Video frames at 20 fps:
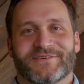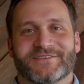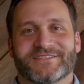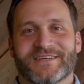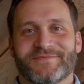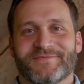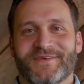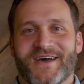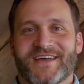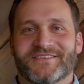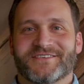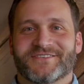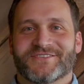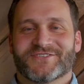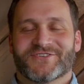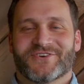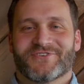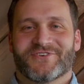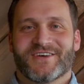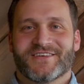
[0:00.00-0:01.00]
What's up, guys? This
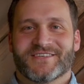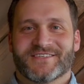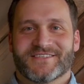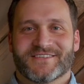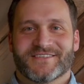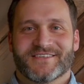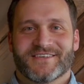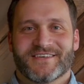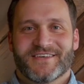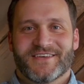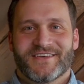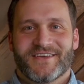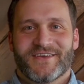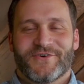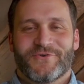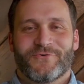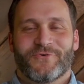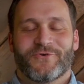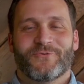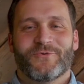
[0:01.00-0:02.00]
is Chris. I
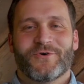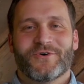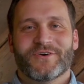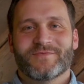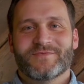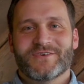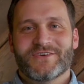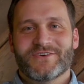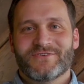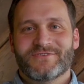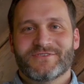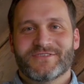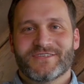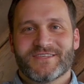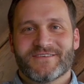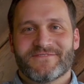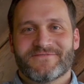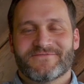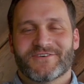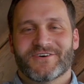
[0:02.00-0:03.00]
want to welcome you to
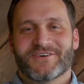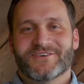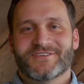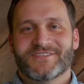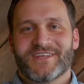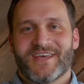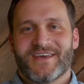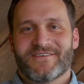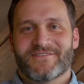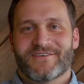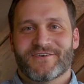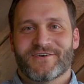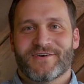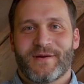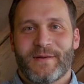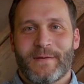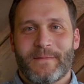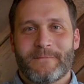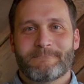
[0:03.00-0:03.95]
the first ever